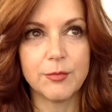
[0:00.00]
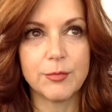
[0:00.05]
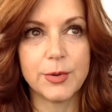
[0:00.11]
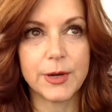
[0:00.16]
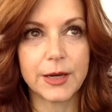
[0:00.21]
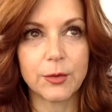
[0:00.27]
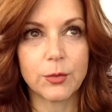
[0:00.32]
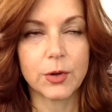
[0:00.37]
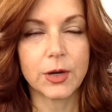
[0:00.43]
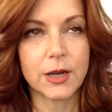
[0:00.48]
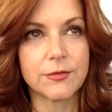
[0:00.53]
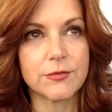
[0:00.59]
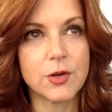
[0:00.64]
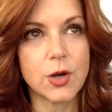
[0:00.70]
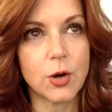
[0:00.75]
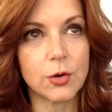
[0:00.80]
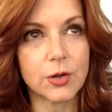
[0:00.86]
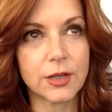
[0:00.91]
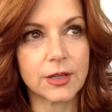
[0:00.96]
But what I've
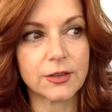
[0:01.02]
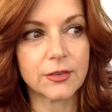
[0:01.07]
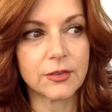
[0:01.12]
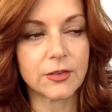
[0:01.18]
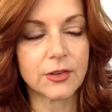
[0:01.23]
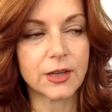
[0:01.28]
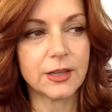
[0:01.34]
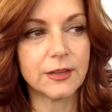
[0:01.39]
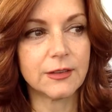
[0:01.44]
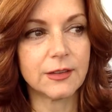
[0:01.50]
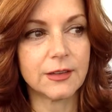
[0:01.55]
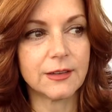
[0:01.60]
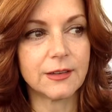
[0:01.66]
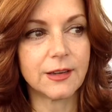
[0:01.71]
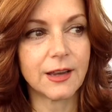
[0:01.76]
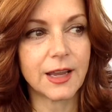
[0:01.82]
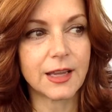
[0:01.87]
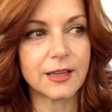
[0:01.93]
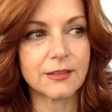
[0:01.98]
noticed is it
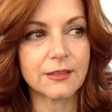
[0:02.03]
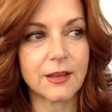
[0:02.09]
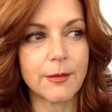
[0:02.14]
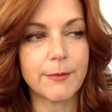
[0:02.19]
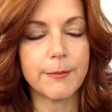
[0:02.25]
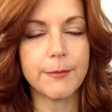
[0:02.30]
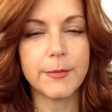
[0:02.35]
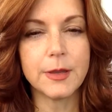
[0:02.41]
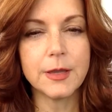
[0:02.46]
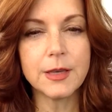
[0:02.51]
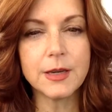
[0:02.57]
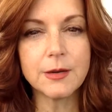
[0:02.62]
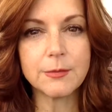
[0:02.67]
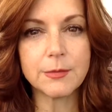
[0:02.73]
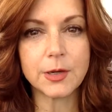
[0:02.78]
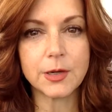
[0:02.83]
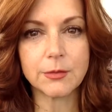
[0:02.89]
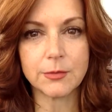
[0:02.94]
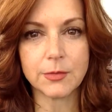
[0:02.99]
takes a
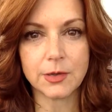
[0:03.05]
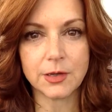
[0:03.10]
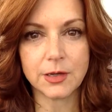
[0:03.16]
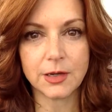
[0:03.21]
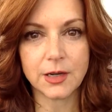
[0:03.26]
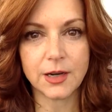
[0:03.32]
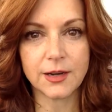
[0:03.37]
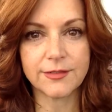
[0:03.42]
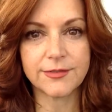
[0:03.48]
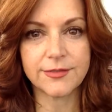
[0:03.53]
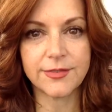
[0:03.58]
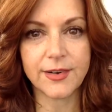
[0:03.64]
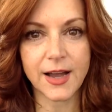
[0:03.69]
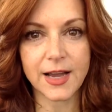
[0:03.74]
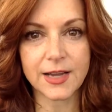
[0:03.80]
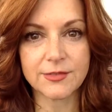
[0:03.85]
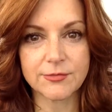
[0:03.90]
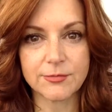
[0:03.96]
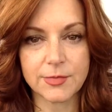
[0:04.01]
minimum of
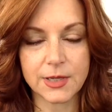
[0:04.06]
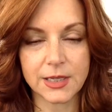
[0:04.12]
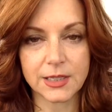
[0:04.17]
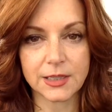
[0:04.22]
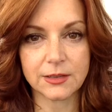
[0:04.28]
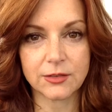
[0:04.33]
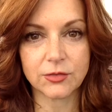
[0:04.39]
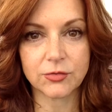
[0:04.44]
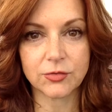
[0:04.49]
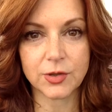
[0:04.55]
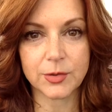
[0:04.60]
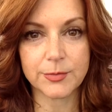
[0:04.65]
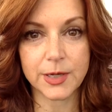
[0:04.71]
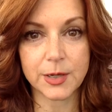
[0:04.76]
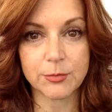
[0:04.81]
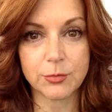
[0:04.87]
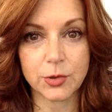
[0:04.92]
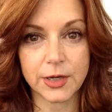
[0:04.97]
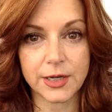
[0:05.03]
5 minutes for my
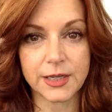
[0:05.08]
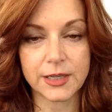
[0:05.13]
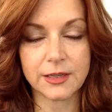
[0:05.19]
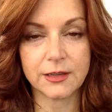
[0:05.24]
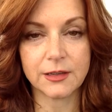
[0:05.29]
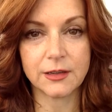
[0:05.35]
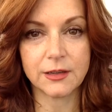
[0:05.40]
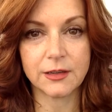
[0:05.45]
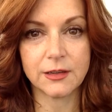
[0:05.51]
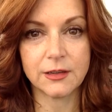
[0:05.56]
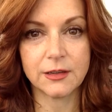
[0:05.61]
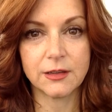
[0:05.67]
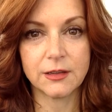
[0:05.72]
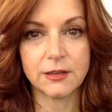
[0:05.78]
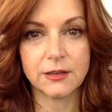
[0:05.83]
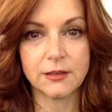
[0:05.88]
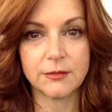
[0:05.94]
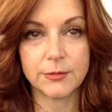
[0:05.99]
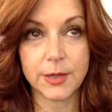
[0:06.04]

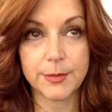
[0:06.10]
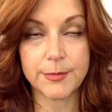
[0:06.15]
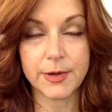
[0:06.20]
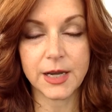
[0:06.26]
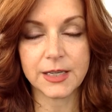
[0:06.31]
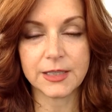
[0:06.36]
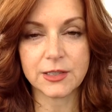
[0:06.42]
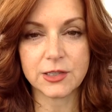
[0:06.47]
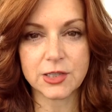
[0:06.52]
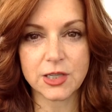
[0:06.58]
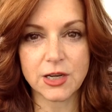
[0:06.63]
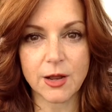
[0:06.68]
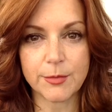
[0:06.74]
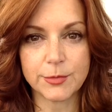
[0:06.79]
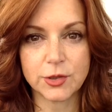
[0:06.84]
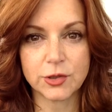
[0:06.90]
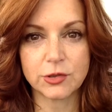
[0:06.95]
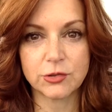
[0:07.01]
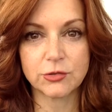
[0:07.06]
mind to stop
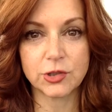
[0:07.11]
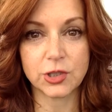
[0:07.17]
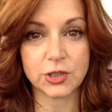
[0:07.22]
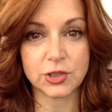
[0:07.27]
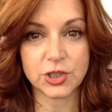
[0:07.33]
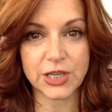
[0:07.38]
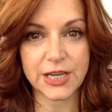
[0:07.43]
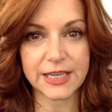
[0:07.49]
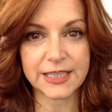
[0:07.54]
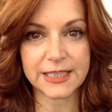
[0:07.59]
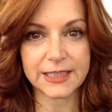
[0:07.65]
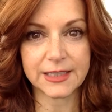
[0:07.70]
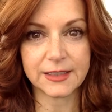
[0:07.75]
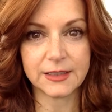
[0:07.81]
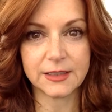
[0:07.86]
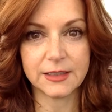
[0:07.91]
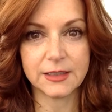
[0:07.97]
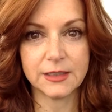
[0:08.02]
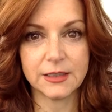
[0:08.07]
chit-chatting.
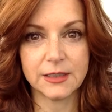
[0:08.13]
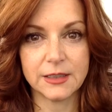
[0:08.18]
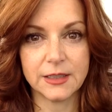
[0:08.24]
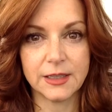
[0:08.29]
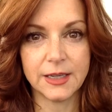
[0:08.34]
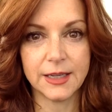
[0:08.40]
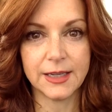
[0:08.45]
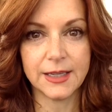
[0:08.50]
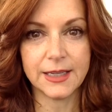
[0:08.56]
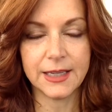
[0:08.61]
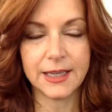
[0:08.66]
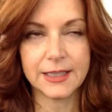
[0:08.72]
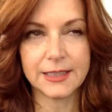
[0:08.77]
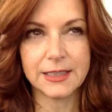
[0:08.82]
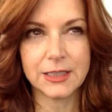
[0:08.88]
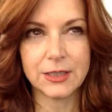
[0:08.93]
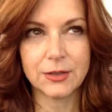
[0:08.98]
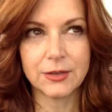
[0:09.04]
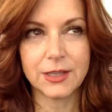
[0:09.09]
And
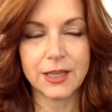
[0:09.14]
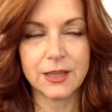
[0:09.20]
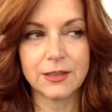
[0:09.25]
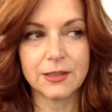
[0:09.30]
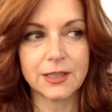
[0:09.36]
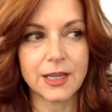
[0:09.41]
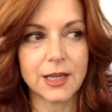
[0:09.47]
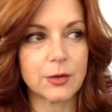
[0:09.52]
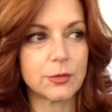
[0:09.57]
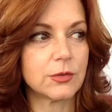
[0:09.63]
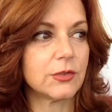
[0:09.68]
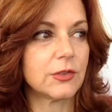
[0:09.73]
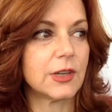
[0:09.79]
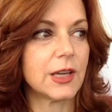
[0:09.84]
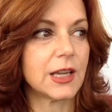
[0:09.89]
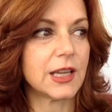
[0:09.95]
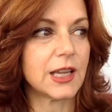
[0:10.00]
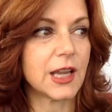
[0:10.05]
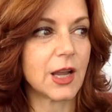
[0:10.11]
you know, the other day I was
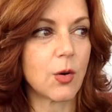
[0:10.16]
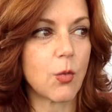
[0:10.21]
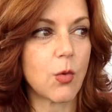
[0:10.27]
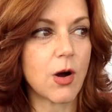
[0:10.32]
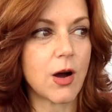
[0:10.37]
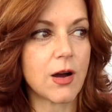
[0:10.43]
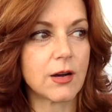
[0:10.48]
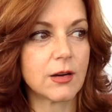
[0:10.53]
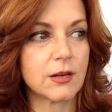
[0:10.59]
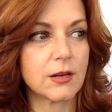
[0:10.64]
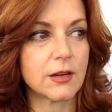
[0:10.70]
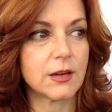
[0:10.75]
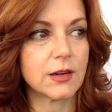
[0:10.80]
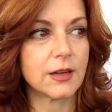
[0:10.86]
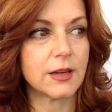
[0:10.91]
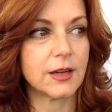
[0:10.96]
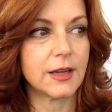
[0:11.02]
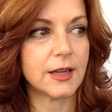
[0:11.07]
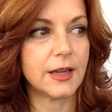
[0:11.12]
taking a walk
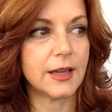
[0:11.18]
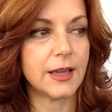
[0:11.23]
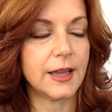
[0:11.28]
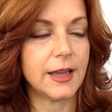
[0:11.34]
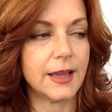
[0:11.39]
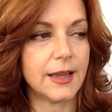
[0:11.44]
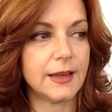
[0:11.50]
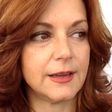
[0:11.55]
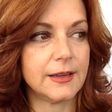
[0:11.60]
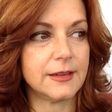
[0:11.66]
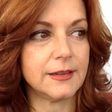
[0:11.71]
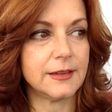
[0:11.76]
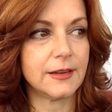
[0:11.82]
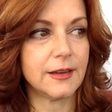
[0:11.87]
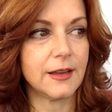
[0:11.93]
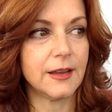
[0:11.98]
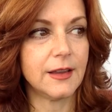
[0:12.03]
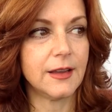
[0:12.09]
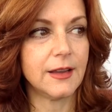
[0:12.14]
and
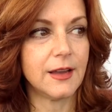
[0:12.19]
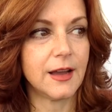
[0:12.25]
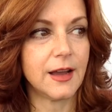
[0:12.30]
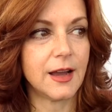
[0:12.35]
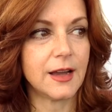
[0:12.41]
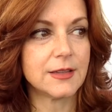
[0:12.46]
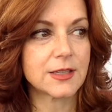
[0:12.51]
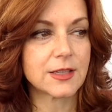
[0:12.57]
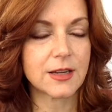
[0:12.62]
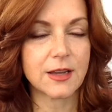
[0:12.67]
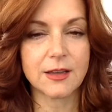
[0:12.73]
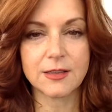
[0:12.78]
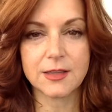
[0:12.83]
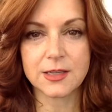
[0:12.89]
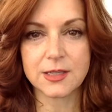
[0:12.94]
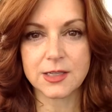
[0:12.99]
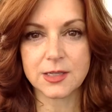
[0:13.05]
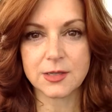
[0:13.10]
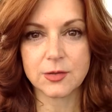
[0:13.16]
I saw
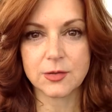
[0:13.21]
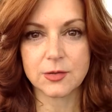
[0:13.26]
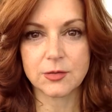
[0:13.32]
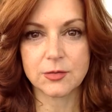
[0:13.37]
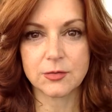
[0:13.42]
these